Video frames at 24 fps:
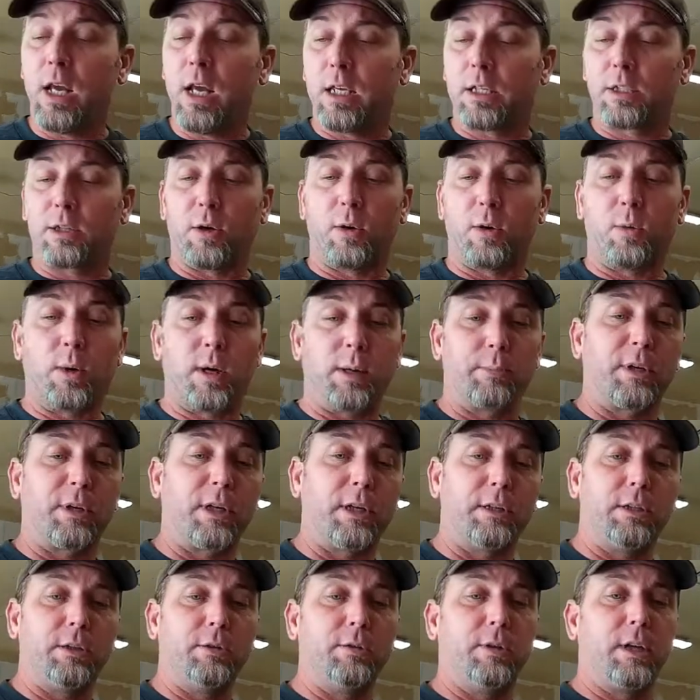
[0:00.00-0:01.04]
So what I'm
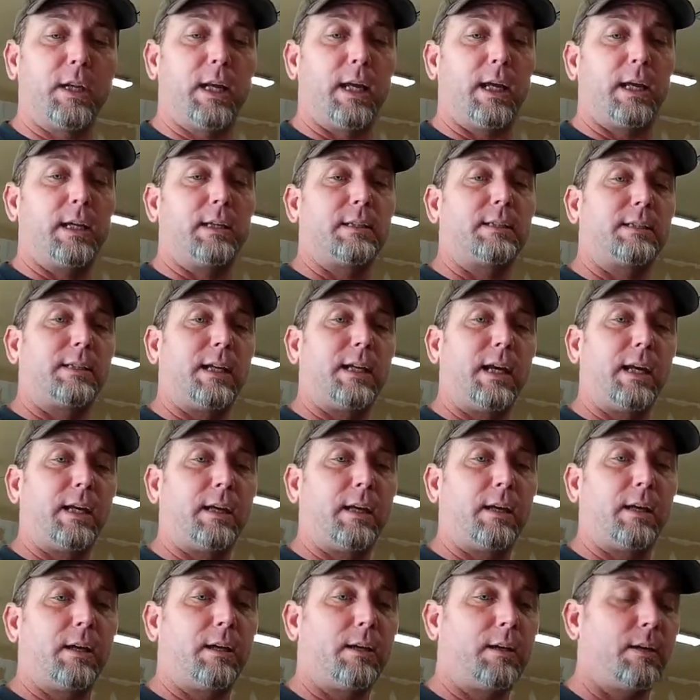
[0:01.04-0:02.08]
going to do today is take
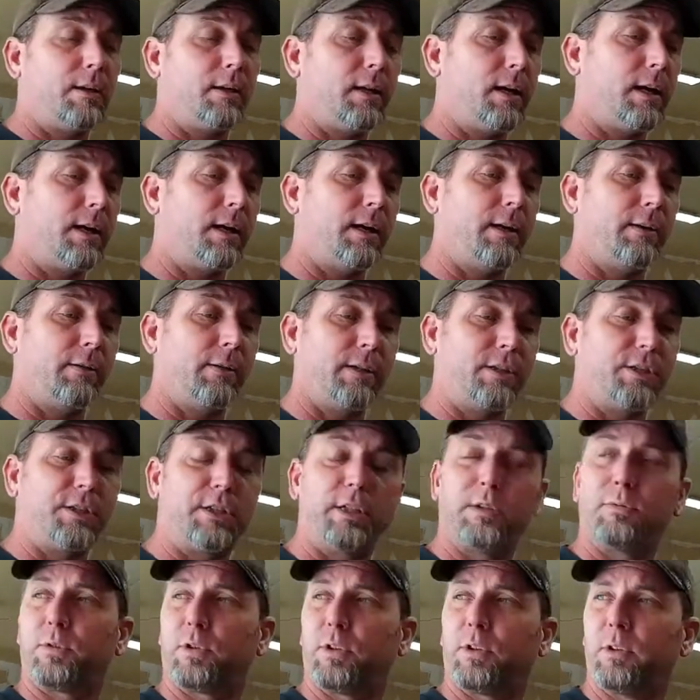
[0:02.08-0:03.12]
uh, this
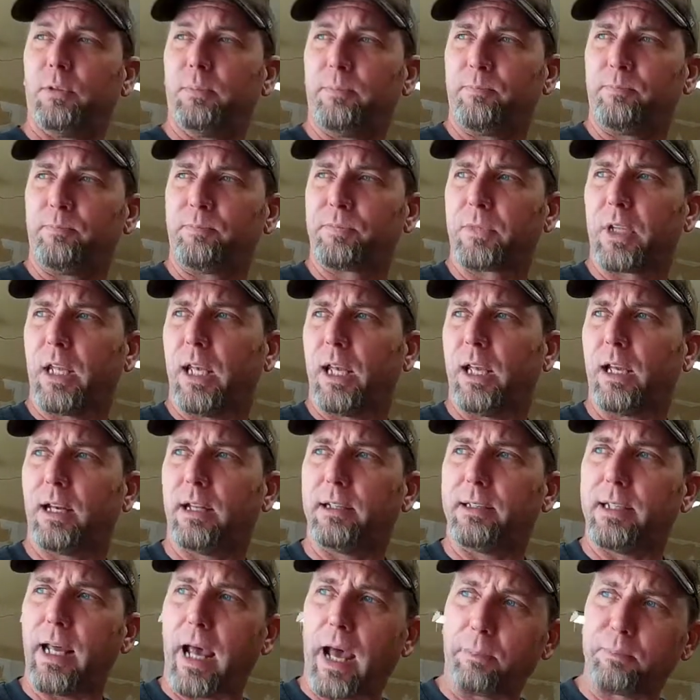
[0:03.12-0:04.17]
shifter and
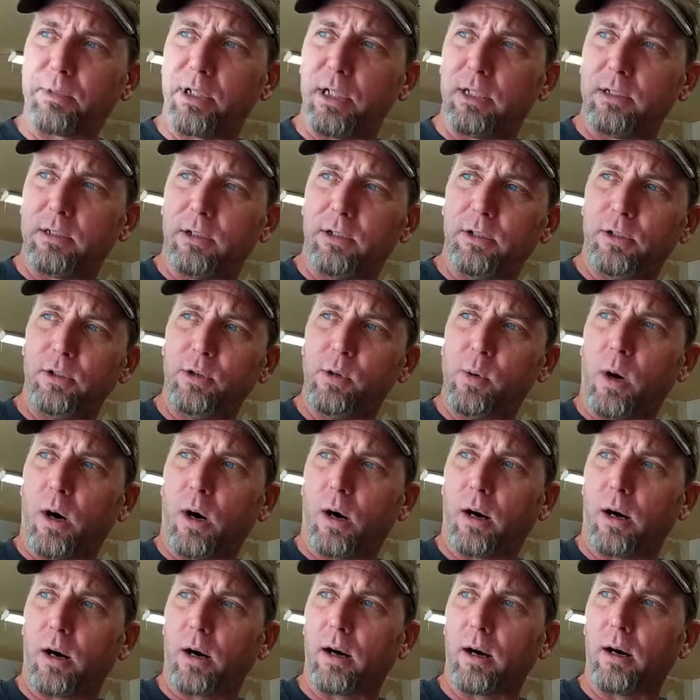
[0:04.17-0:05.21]
adapt it to
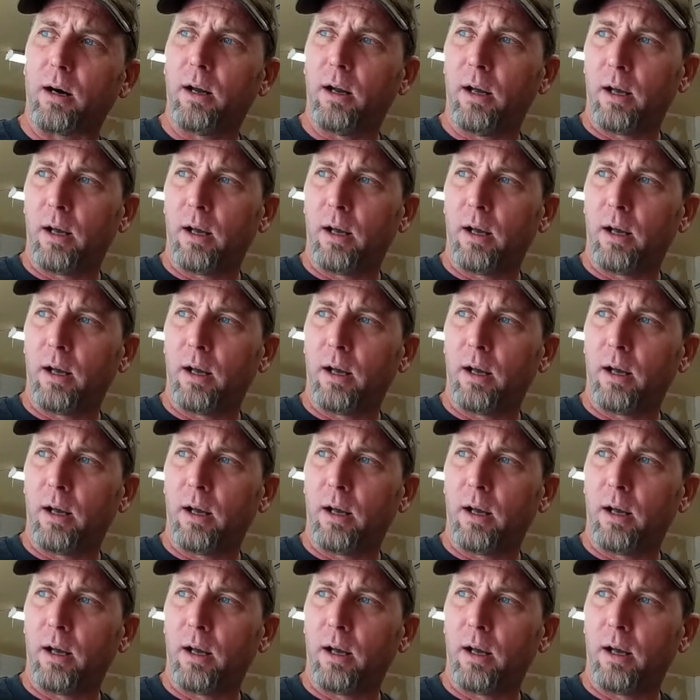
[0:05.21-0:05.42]
our